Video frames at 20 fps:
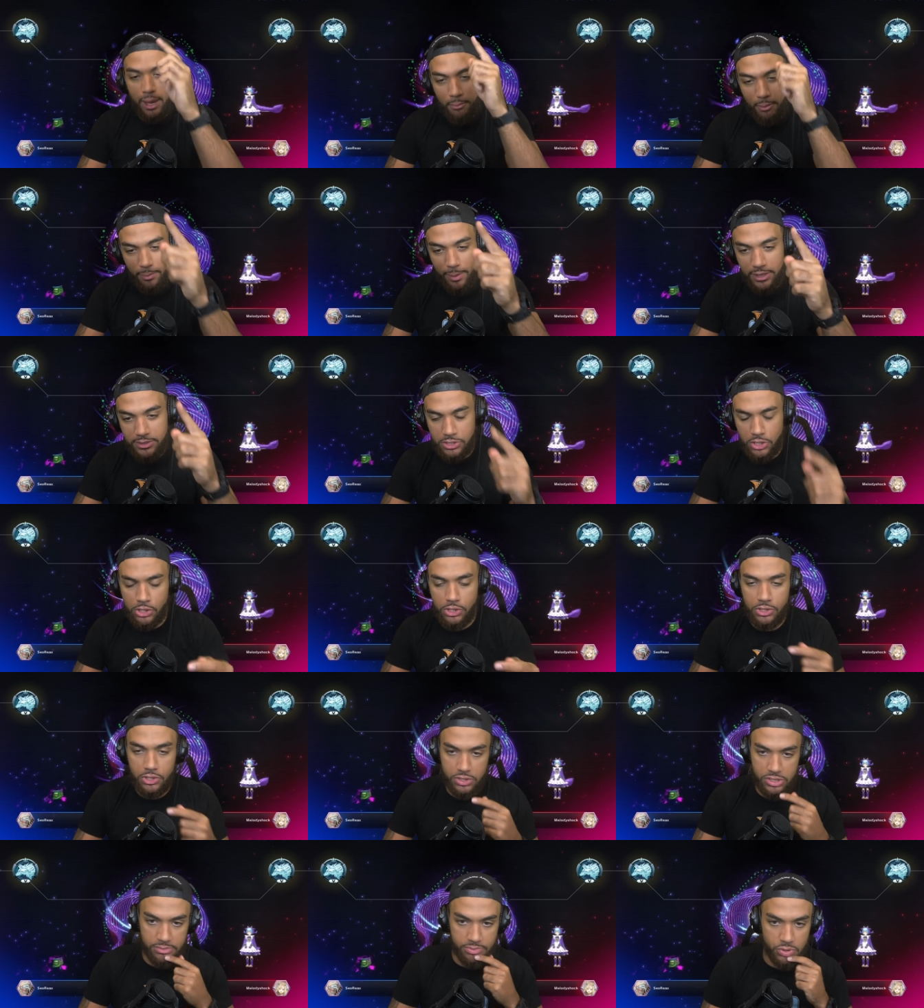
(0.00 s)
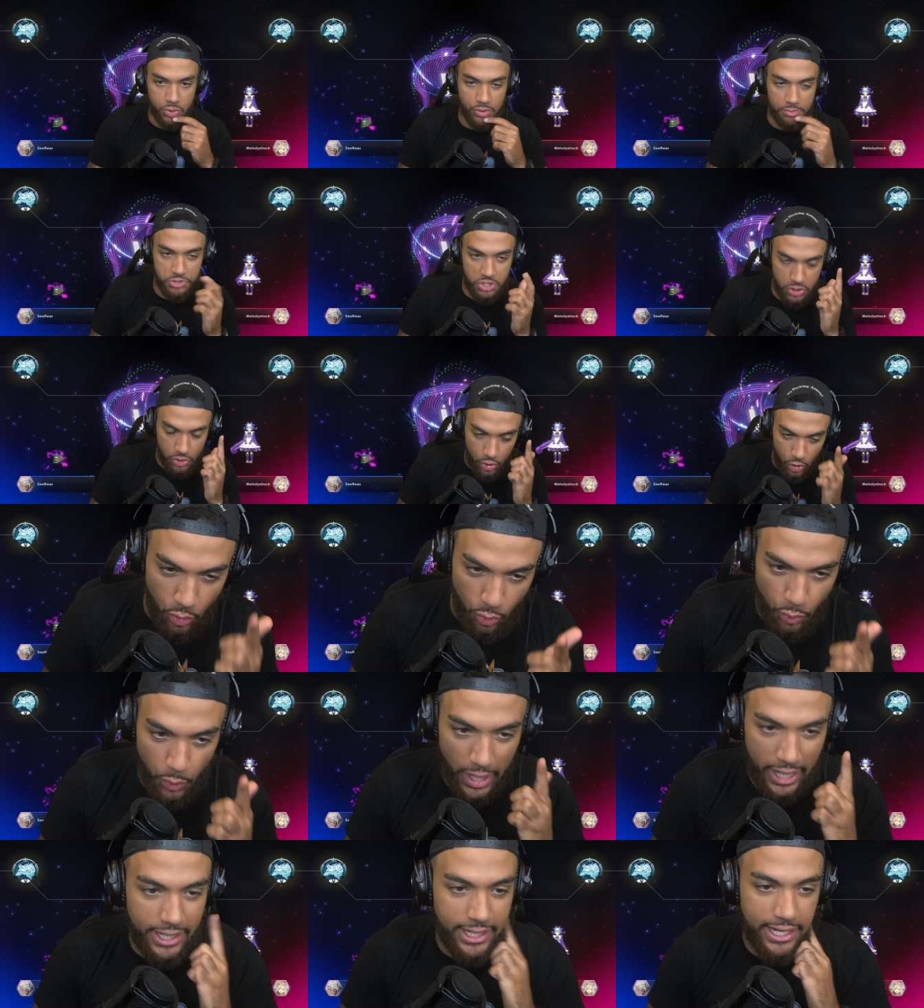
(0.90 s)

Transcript: I'm about to earn your subscription right